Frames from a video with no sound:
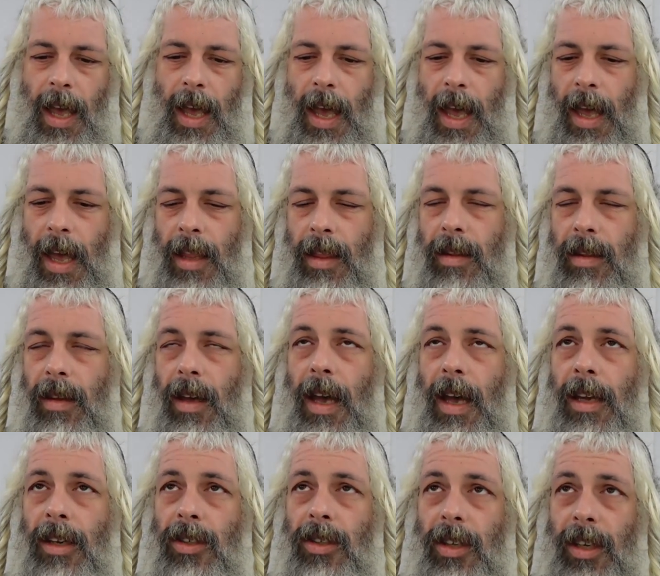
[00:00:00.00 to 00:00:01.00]
and the
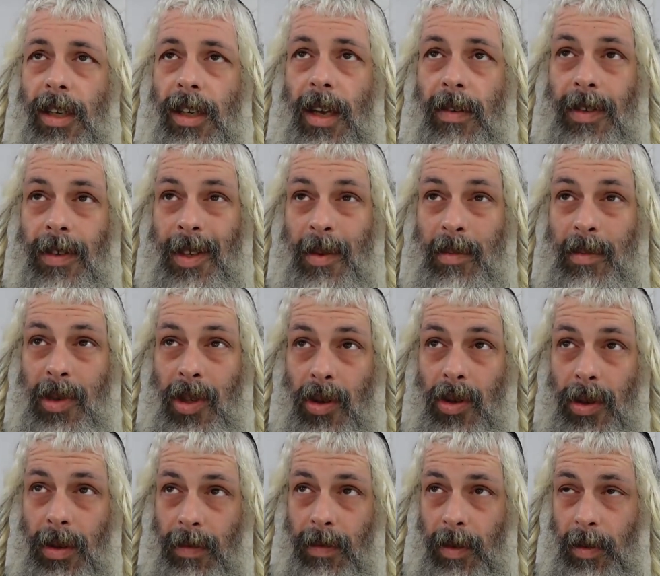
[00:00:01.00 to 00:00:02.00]
Alshech gave us a
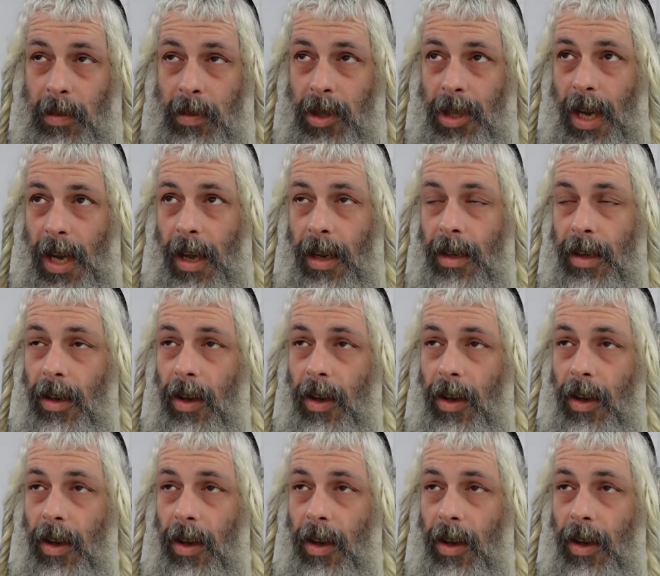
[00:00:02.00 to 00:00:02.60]
beautiful pshat